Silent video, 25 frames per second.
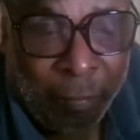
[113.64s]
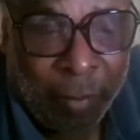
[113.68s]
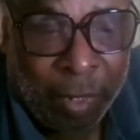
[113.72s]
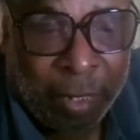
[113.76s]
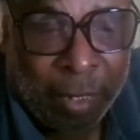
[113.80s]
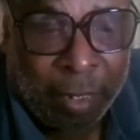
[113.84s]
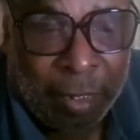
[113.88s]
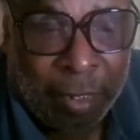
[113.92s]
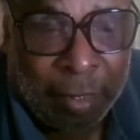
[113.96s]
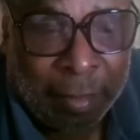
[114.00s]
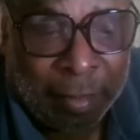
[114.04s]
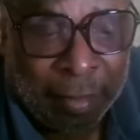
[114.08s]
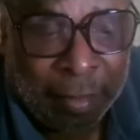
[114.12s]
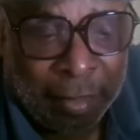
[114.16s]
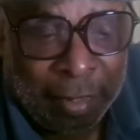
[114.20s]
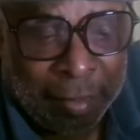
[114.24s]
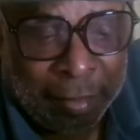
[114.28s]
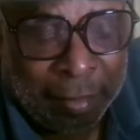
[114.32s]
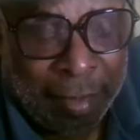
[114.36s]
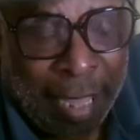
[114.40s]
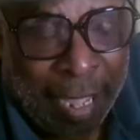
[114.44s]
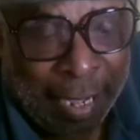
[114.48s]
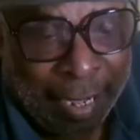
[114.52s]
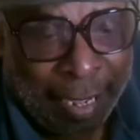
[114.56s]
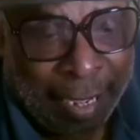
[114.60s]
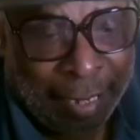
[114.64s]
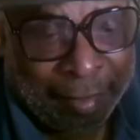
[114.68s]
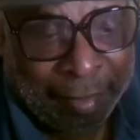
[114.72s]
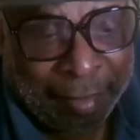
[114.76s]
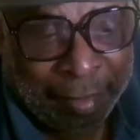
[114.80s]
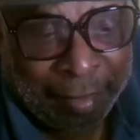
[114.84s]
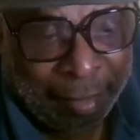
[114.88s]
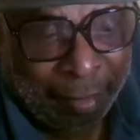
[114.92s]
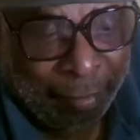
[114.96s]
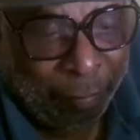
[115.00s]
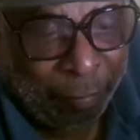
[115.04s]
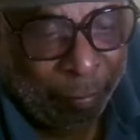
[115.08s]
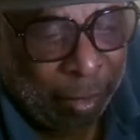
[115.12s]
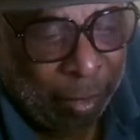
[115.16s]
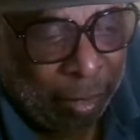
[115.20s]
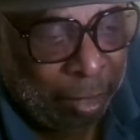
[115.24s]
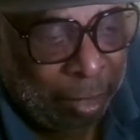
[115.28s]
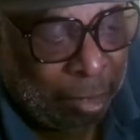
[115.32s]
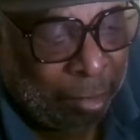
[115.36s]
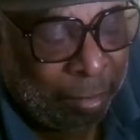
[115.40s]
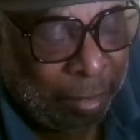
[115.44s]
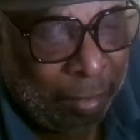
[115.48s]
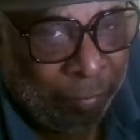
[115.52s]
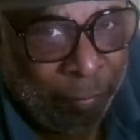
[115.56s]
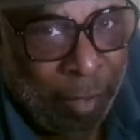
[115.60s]
because it's like I said,
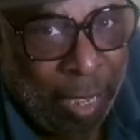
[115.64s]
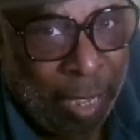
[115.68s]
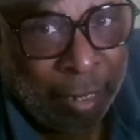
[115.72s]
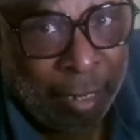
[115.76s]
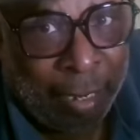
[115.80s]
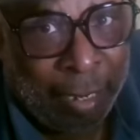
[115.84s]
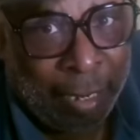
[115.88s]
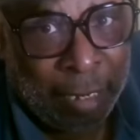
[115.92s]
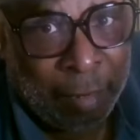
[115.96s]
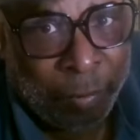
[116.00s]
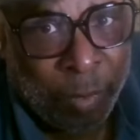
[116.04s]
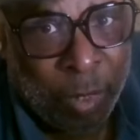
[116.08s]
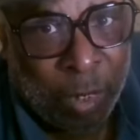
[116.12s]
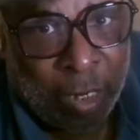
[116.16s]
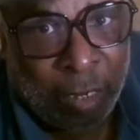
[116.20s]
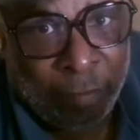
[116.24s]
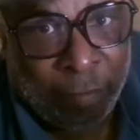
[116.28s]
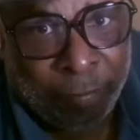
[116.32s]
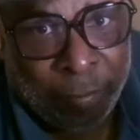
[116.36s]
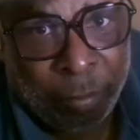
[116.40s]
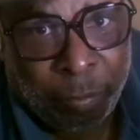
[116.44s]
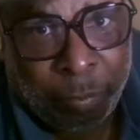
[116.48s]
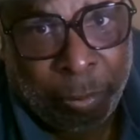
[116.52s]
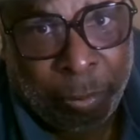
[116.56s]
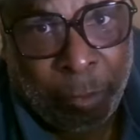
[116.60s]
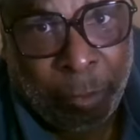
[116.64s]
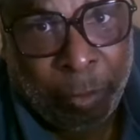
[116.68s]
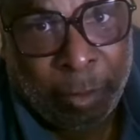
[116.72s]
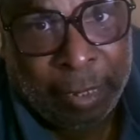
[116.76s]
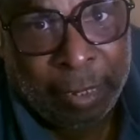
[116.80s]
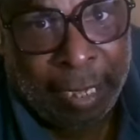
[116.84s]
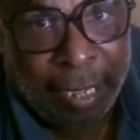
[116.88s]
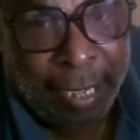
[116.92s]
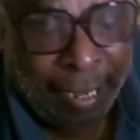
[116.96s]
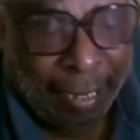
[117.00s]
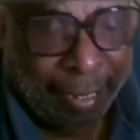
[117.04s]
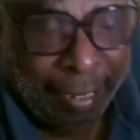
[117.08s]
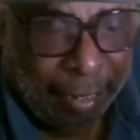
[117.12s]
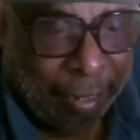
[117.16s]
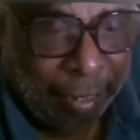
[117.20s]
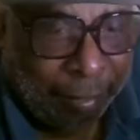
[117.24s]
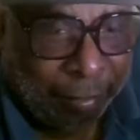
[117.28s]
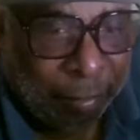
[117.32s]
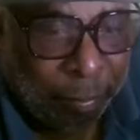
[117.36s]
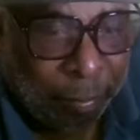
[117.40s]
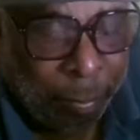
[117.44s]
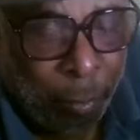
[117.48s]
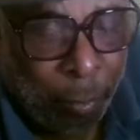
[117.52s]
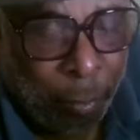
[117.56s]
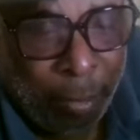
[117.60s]
man, if I can help you get from point A
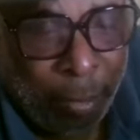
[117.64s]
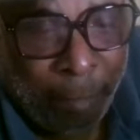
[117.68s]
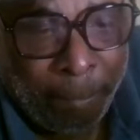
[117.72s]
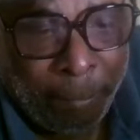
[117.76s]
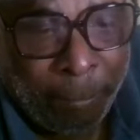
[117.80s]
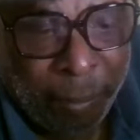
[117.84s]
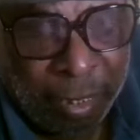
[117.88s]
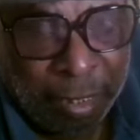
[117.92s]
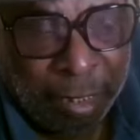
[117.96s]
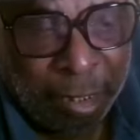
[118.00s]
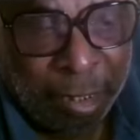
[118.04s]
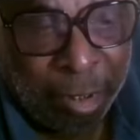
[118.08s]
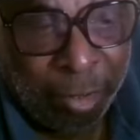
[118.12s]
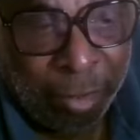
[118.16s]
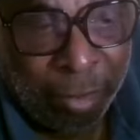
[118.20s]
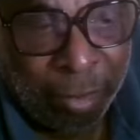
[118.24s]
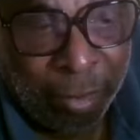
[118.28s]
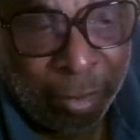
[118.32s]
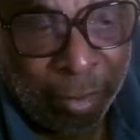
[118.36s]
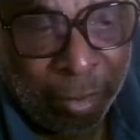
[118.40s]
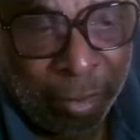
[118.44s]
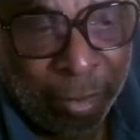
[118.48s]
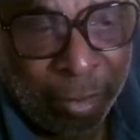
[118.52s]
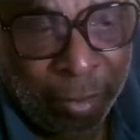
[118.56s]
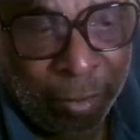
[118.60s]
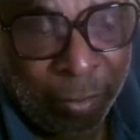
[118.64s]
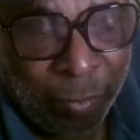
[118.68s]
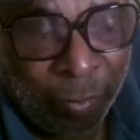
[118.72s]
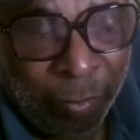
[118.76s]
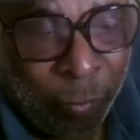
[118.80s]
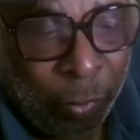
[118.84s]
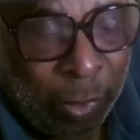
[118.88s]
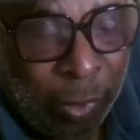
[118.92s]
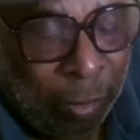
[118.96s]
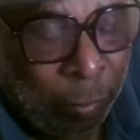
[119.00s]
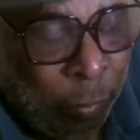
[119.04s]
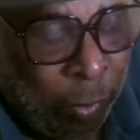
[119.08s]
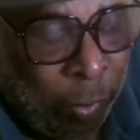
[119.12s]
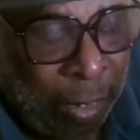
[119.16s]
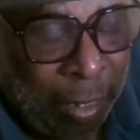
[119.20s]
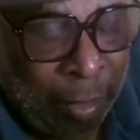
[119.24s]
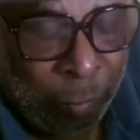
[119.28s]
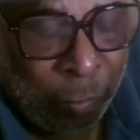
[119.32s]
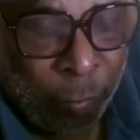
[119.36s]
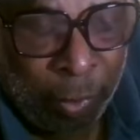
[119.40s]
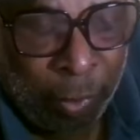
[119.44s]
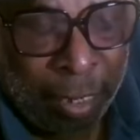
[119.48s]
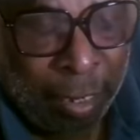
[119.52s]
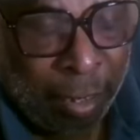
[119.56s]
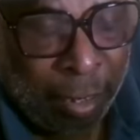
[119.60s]
to point B without
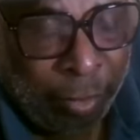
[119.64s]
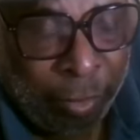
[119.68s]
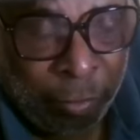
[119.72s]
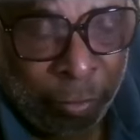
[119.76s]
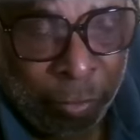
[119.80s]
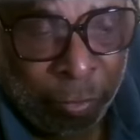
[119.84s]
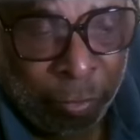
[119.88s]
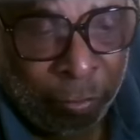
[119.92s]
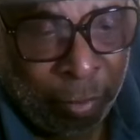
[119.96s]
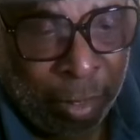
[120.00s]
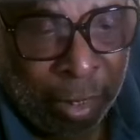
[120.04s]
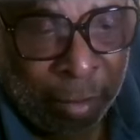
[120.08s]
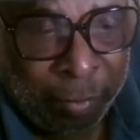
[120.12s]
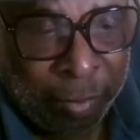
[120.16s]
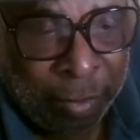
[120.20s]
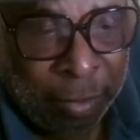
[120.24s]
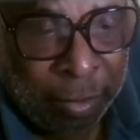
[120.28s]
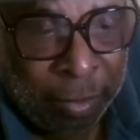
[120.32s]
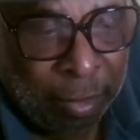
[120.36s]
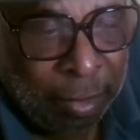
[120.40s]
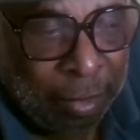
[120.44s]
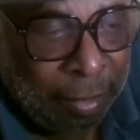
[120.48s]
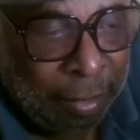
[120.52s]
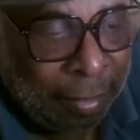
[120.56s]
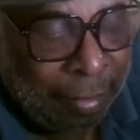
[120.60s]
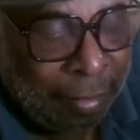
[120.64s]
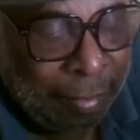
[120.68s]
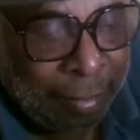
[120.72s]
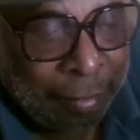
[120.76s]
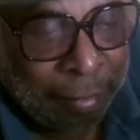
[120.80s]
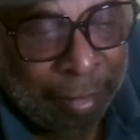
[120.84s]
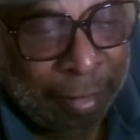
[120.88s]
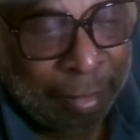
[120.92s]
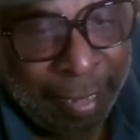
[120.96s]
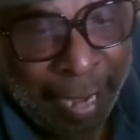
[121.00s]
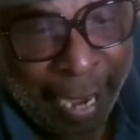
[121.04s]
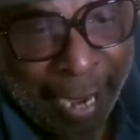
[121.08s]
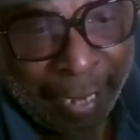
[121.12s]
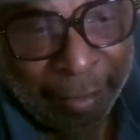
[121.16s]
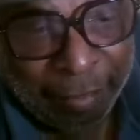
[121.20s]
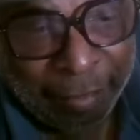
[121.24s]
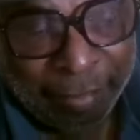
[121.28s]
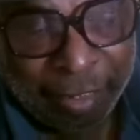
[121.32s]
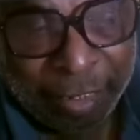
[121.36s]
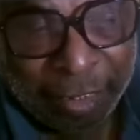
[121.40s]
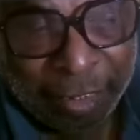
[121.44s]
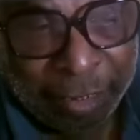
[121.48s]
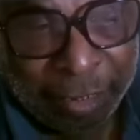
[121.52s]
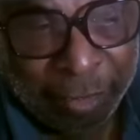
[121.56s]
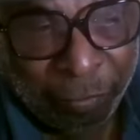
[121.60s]
without, without no drama, then the night is
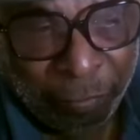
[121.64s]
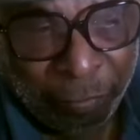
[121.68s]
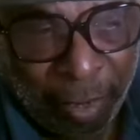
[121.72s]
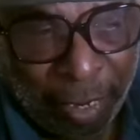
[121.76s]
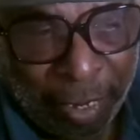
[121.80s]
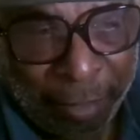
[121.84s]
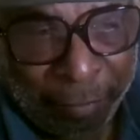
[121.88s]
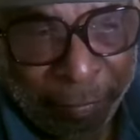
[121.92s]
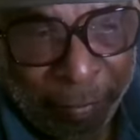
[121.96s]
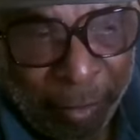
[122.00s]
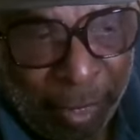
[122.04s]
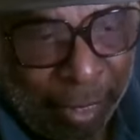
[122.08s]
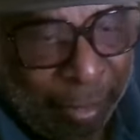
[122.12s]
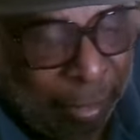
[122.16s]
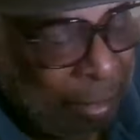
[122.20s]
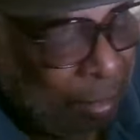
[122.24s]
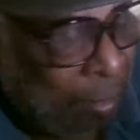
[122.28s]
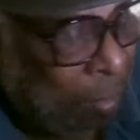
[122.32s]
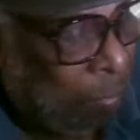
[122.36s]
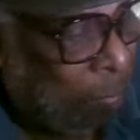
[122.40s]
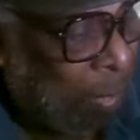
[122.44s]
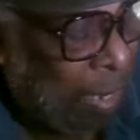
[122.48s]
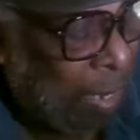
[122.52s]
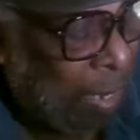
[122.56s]
good, right? And in the